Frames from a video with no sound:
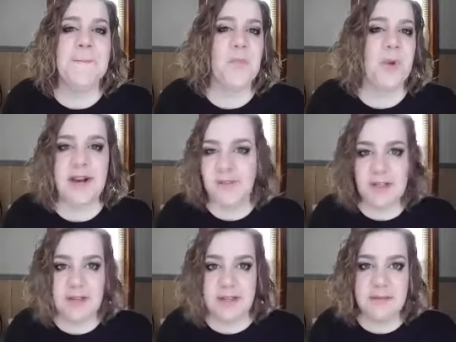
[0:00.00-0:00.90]
Whatever
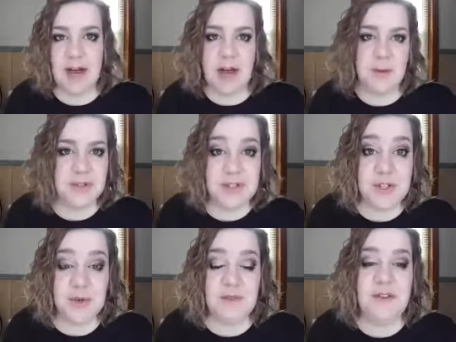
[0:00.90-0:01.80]
you need, I will
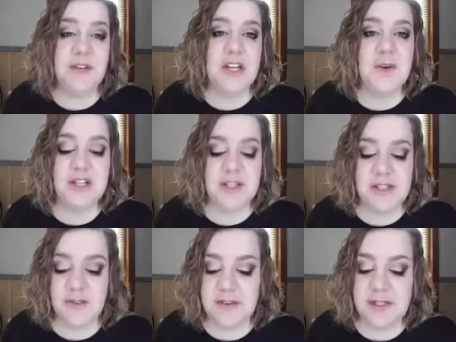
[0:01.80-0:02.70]
do. If you have any
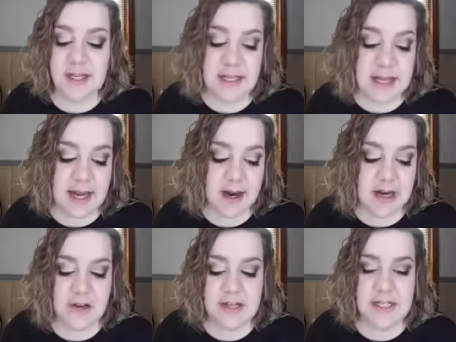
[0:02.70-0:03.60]
questions on the skincare,
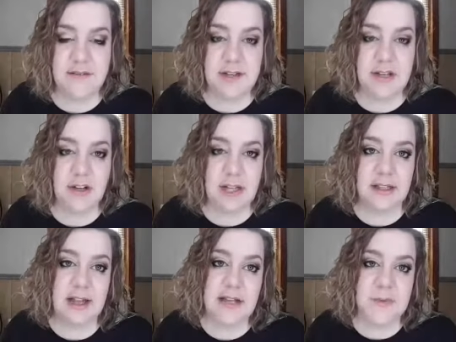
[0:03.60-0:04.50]
I know I did a video
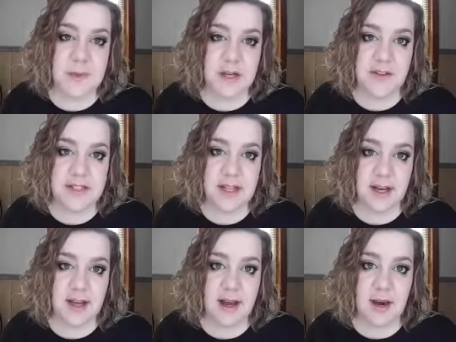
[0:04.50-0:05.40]
like last week on the
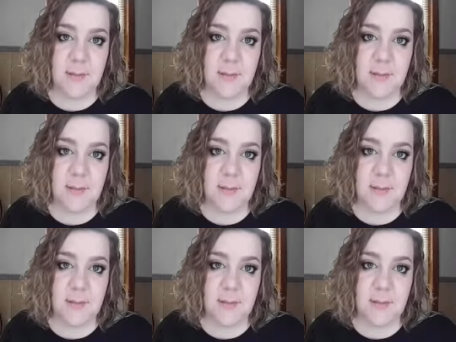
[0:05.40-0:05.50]
skincare.